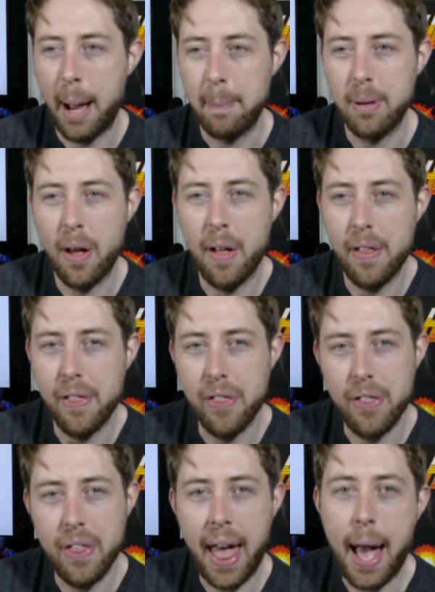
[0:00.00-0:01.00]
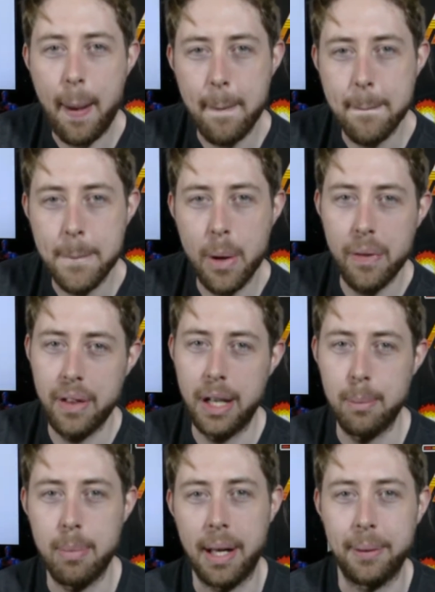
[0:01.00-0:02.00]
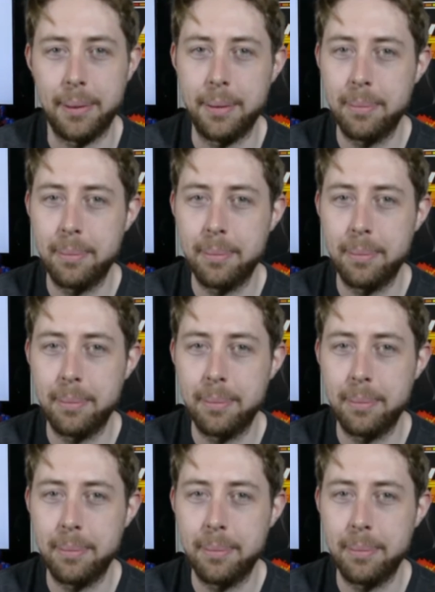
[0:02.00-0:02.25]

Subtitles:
I'm not that bothered about.